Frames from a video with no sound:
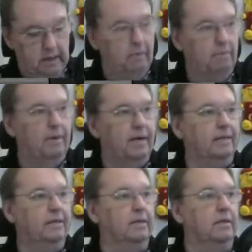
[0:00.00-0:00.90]

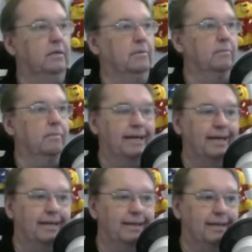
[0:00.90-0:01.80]
but
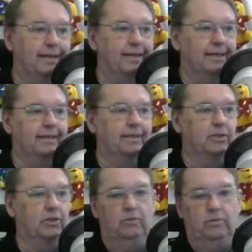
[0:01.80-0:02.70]
my idea is
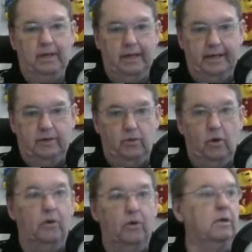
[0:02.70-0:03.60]
to later
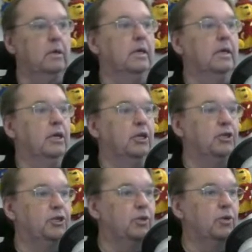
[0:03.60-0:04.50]
on
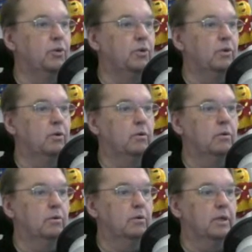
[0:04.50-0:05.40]
do
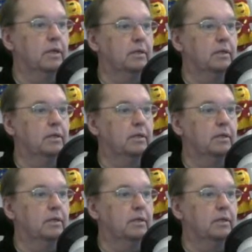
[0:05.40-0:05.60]
it